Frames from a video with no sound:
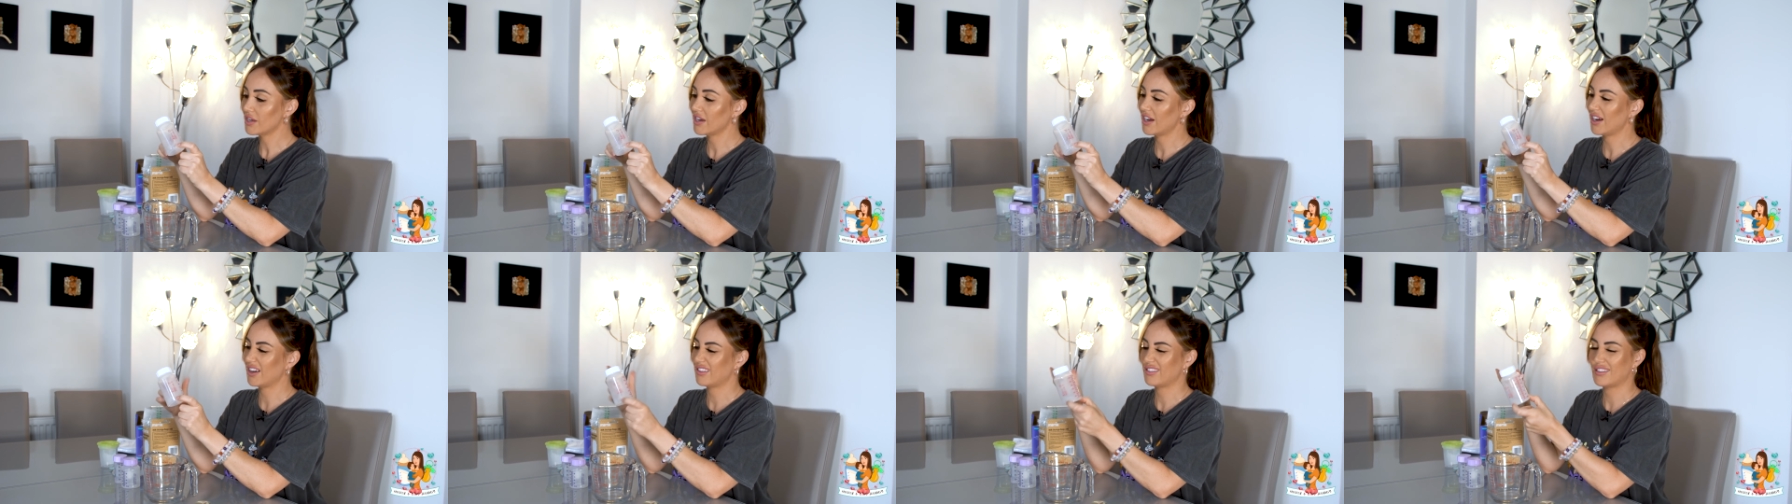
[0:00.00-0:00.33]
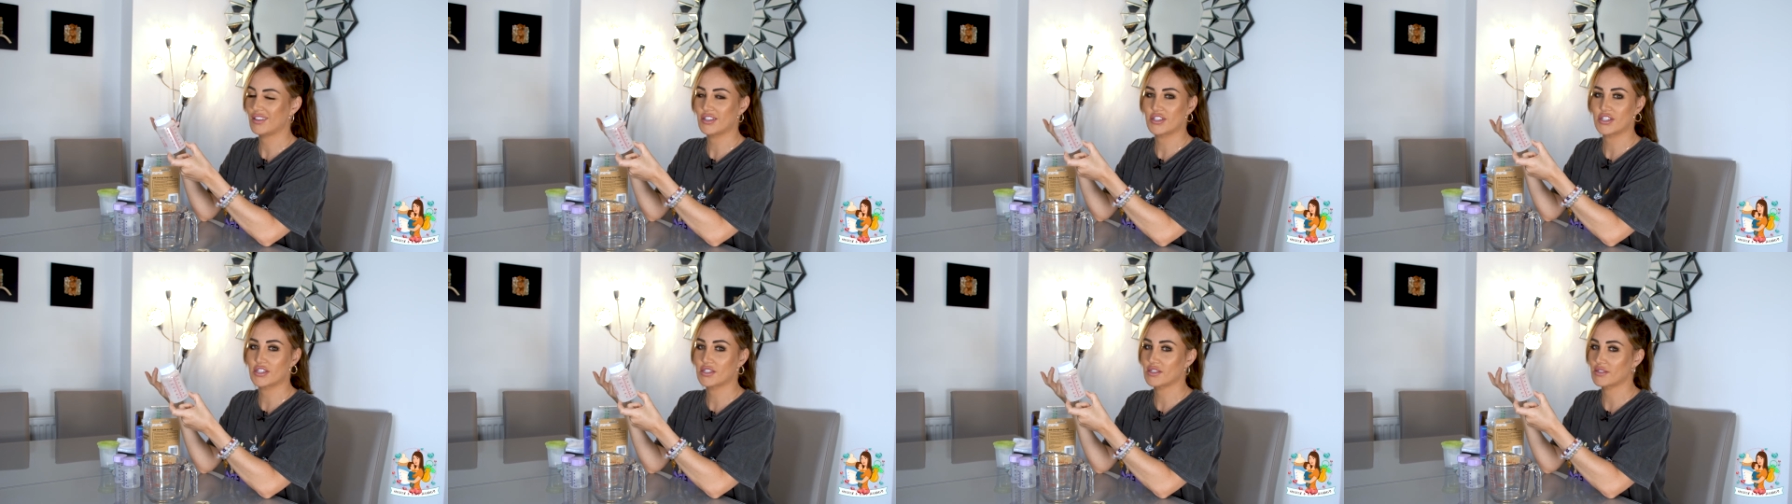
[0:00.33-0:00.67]
and
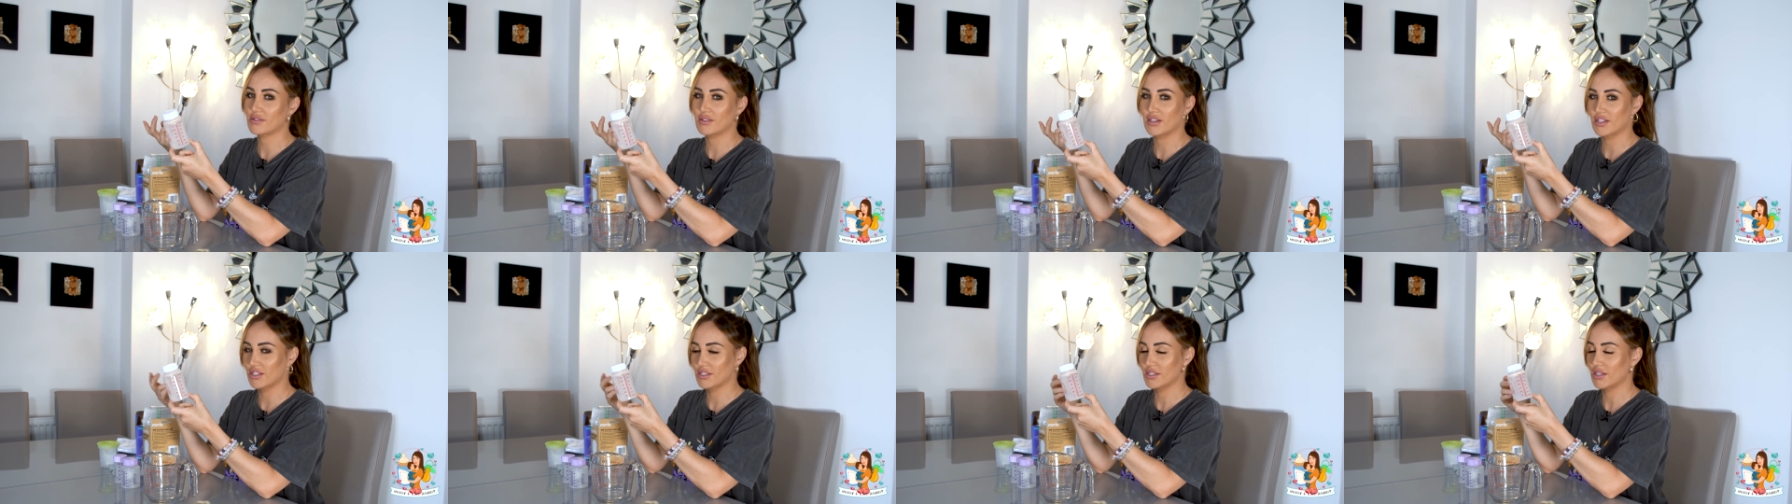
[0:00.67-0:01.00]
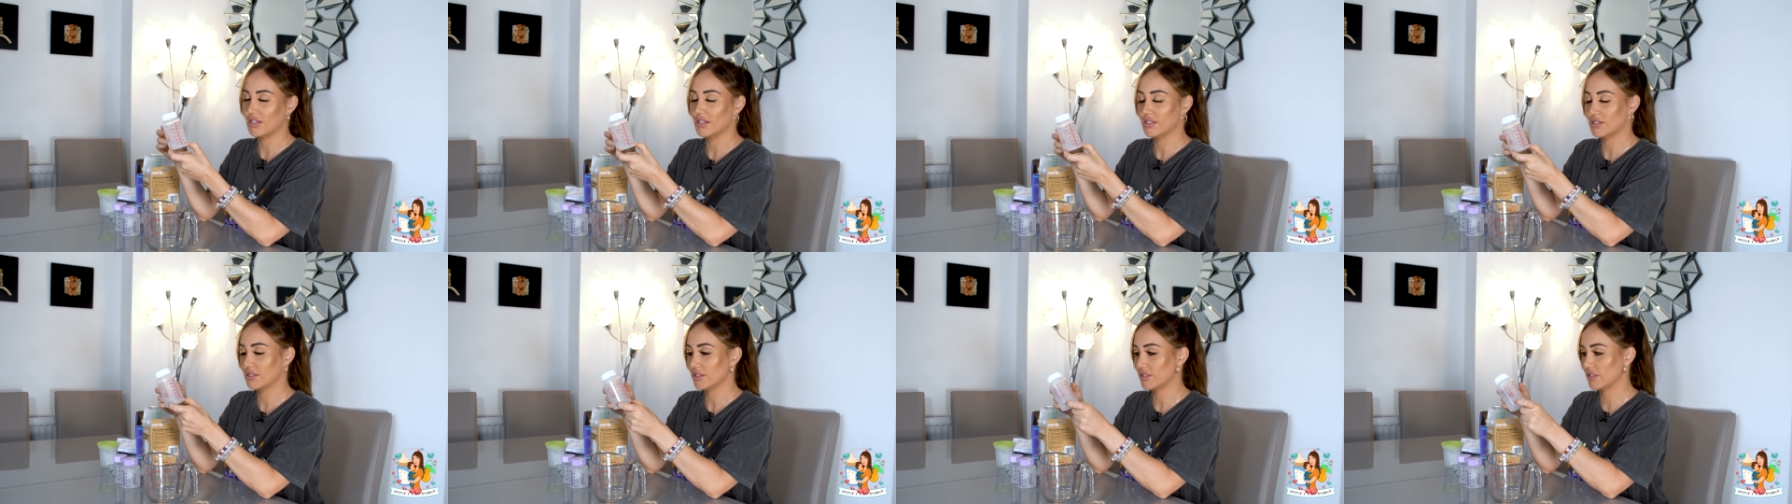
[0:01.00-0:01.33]
they're just
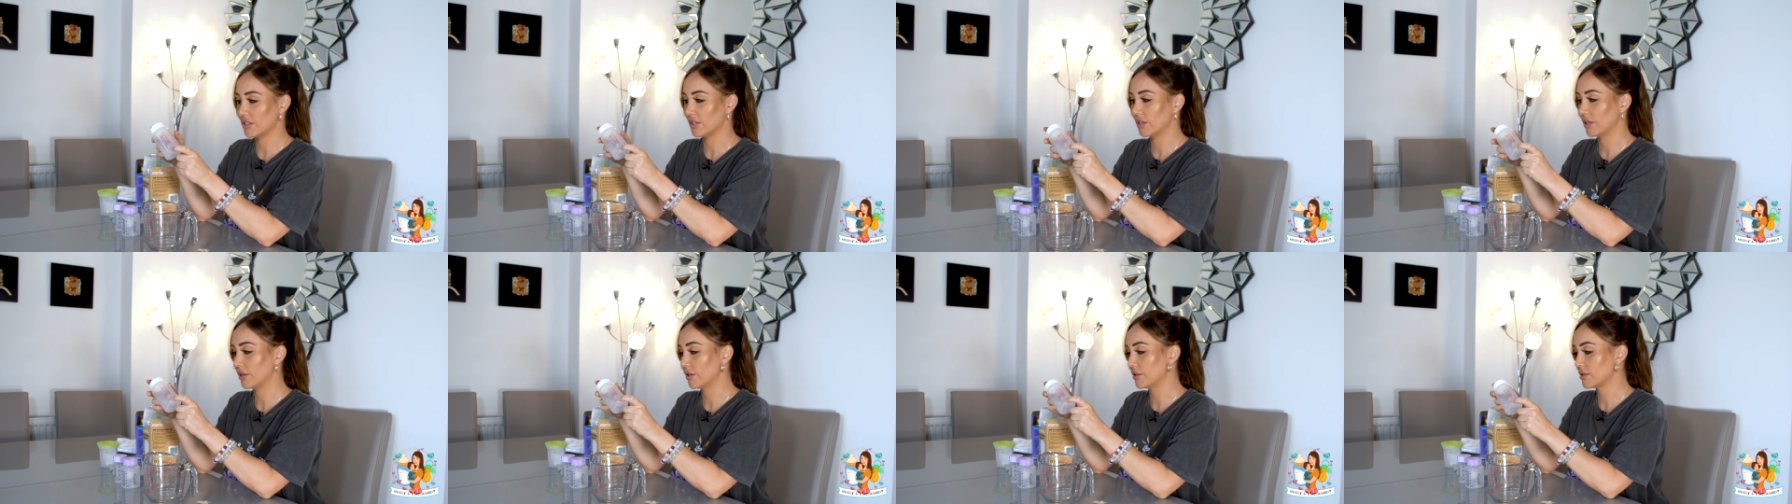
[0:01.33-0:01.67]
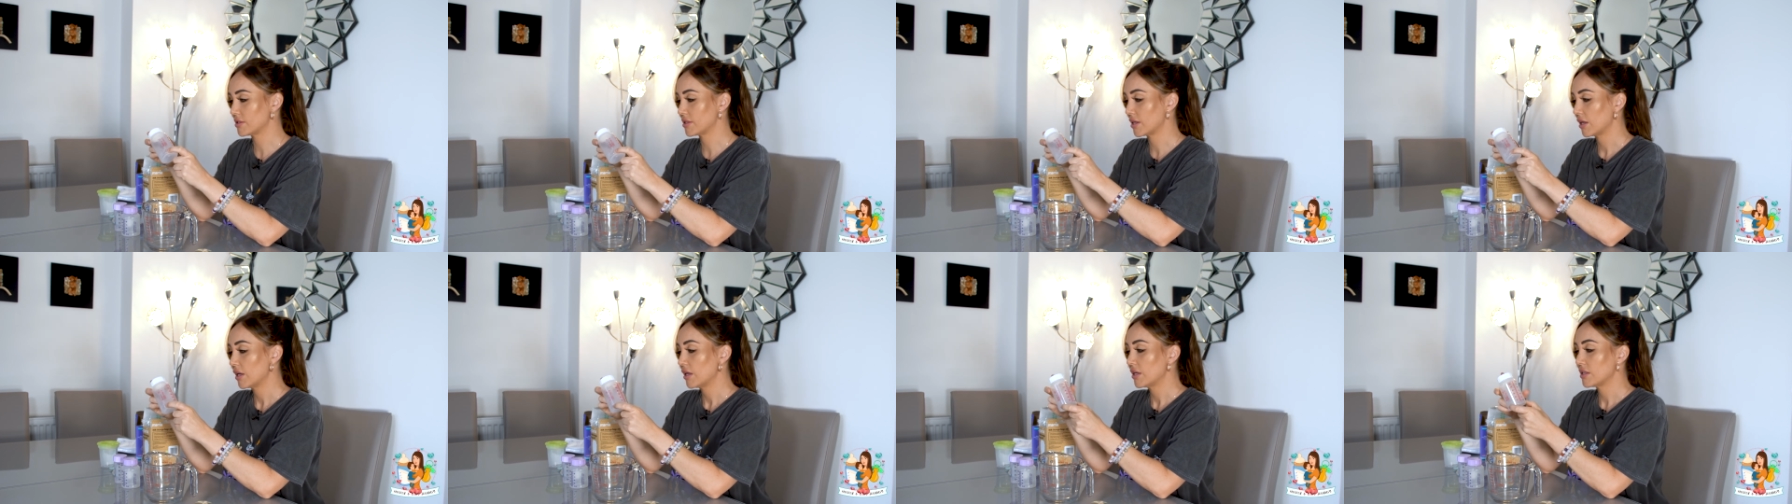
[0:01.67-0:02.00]
easier to use.